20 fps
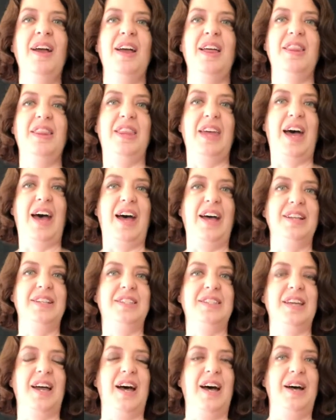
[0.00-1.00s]

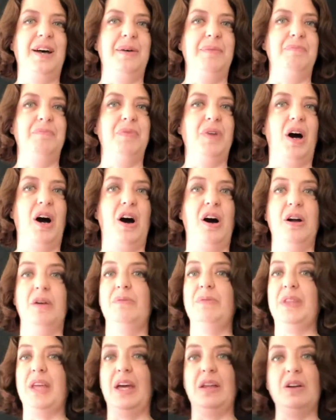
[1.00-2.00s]
that
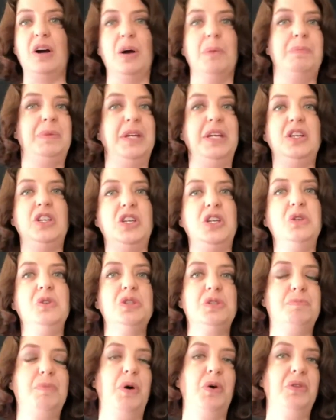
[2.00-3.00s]
are being
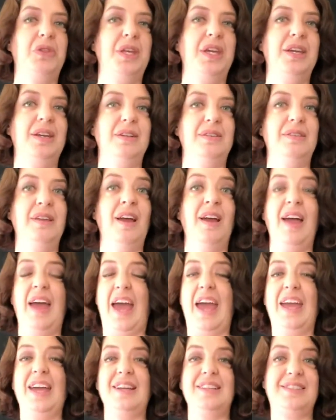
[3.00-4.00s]
used both in
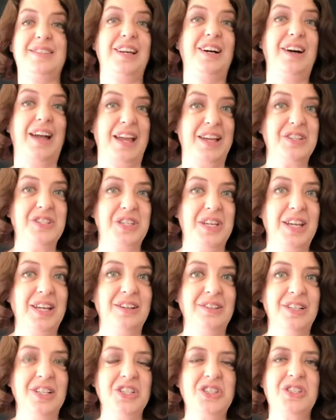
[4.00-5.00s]
ASL and in
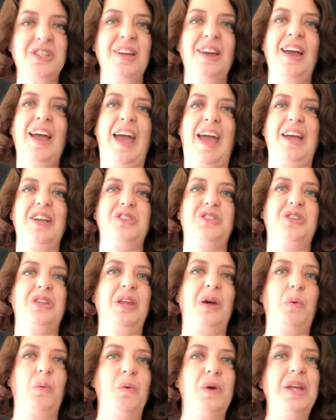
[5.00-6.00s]
English, and so
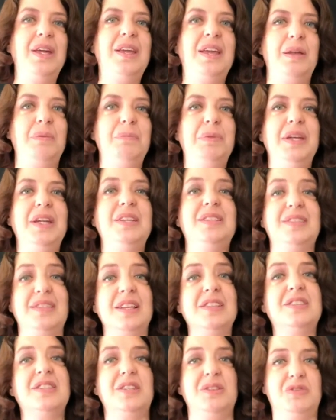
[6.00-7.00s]
that we can be
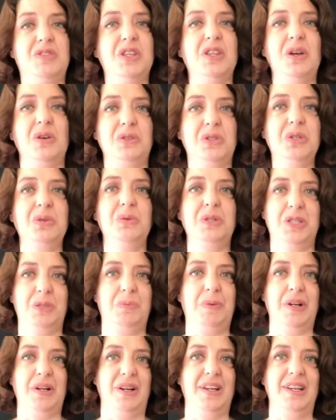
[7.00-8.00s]
sensitive to those who
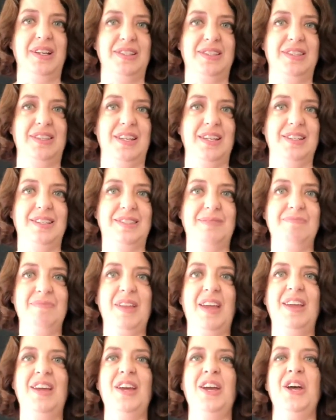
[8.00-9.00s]
experience these.
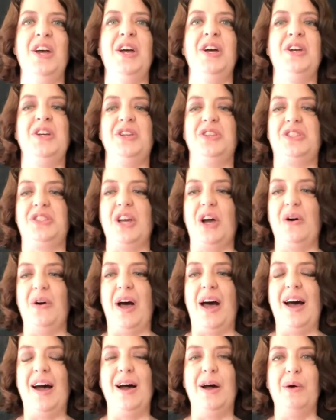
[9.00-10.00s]
So
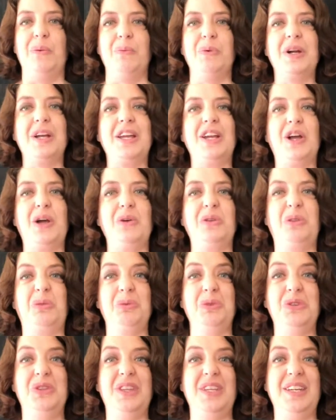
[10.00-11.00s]
we're going to go
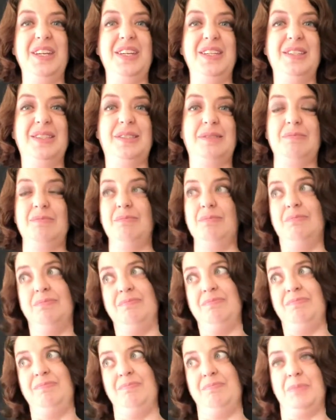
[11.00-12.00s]
through these
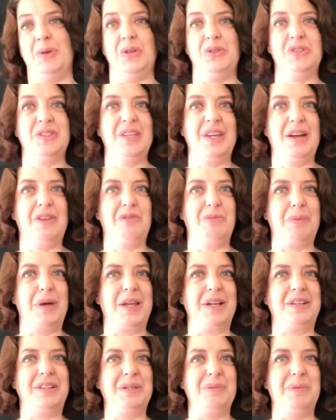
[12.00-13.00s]
mostly
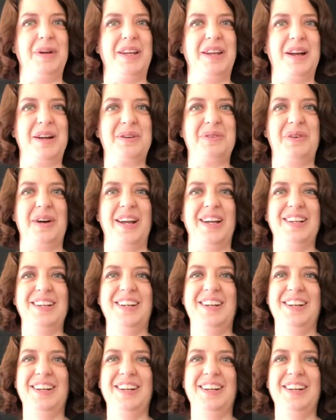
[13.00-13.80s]
alphabetically, but not quite.